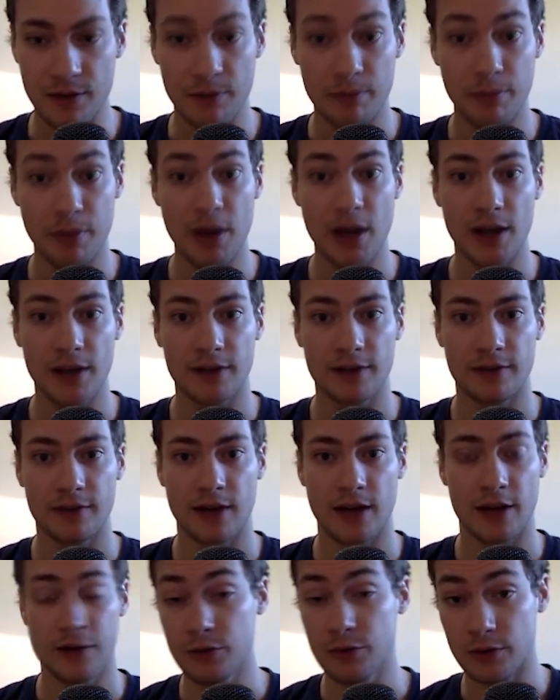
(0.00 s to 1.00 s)
But
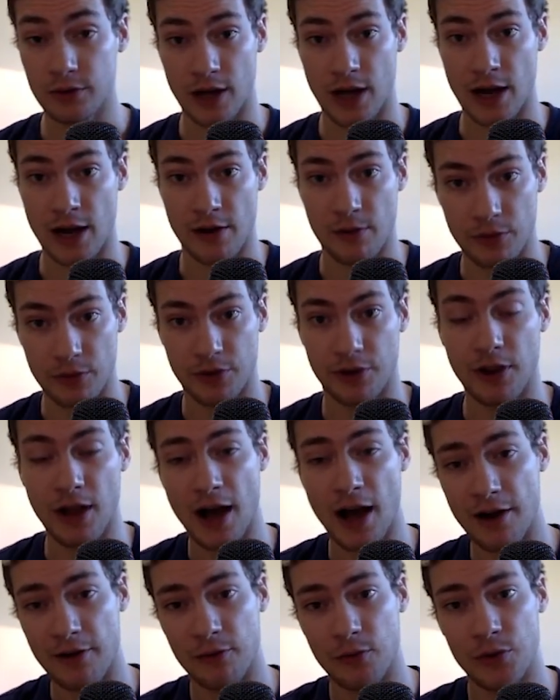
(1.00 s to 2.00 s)
I do align with a
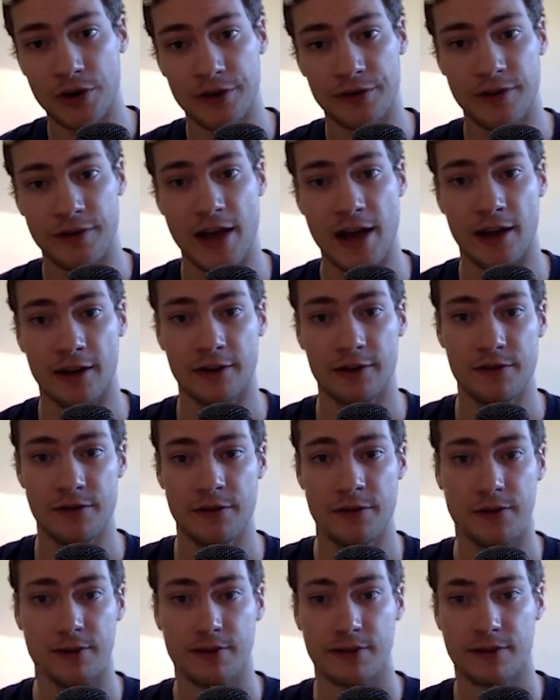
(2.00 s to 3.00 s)
lot of what
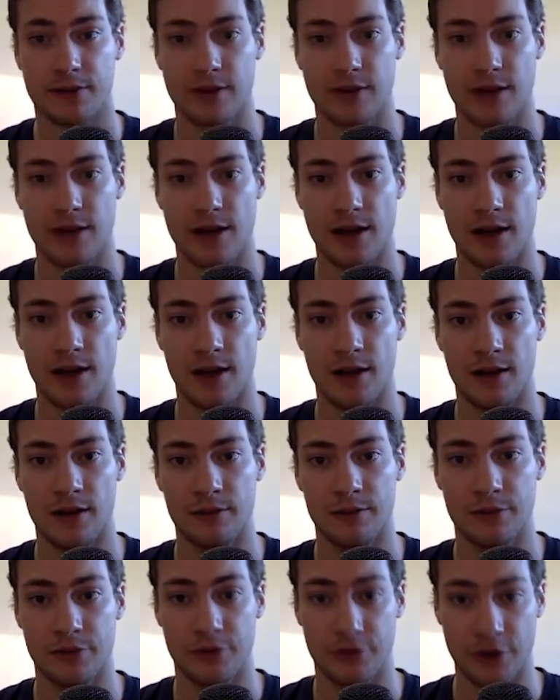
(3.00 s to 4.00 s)
intactivists
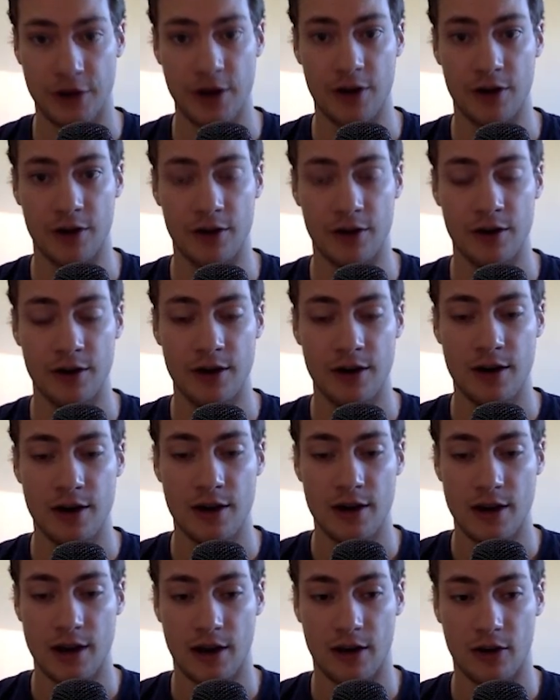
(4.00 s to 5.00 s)
um, share
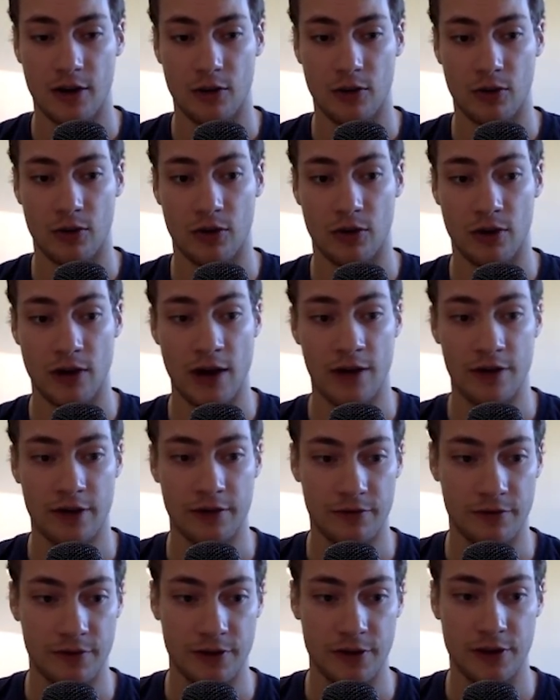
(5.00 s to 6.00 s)
eh, or, or, how
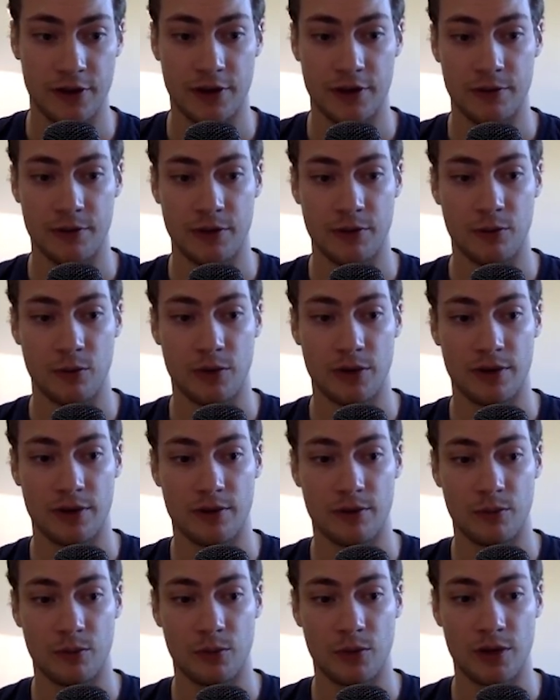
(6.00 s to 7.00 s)
they feel and, and what
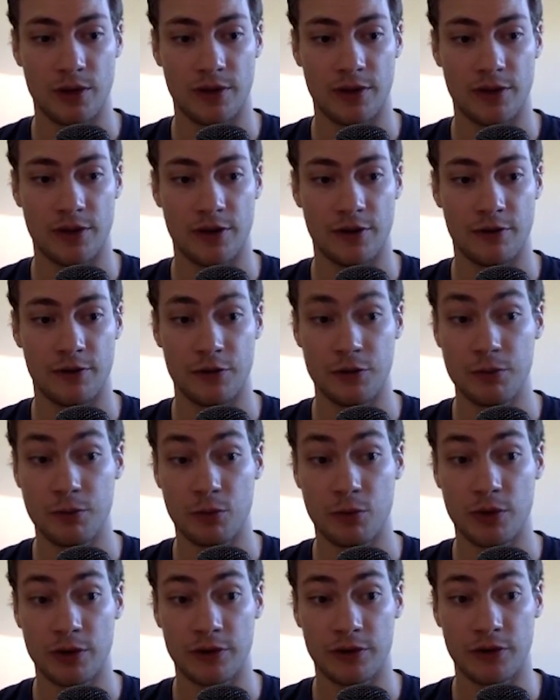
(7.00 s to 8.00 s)
what their
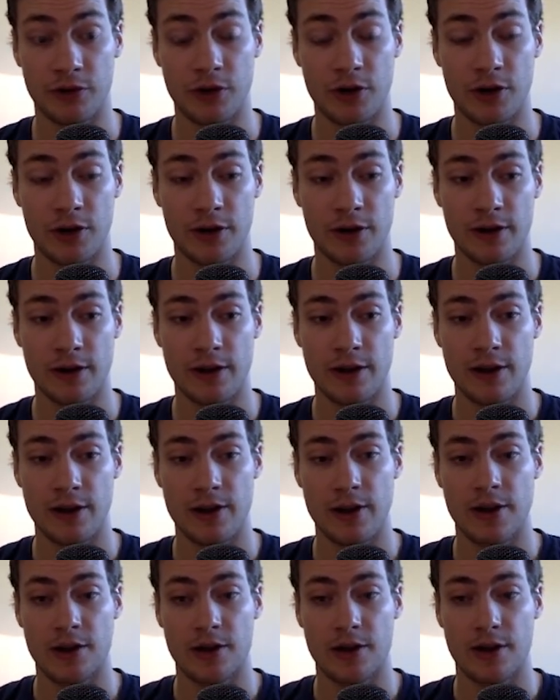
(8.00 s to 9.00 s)
viewpoints are.
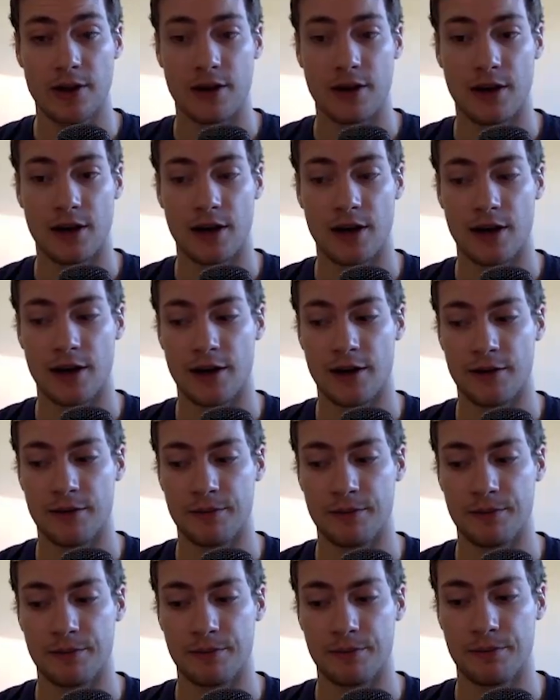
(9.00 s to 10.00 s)

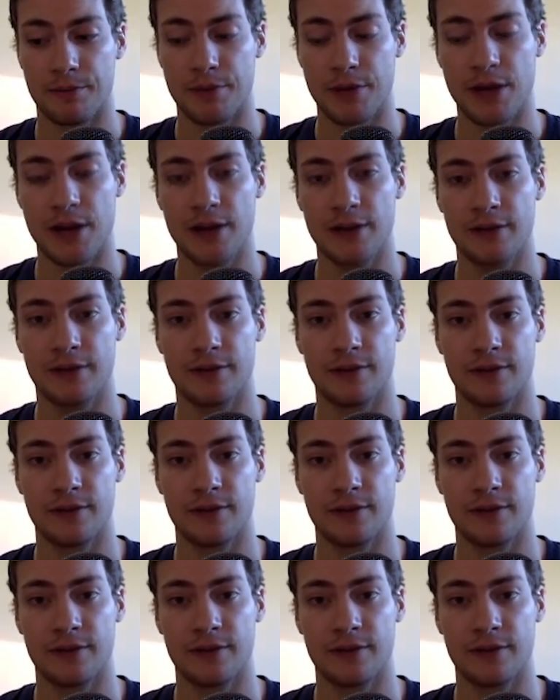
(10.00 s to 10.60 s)
Um, but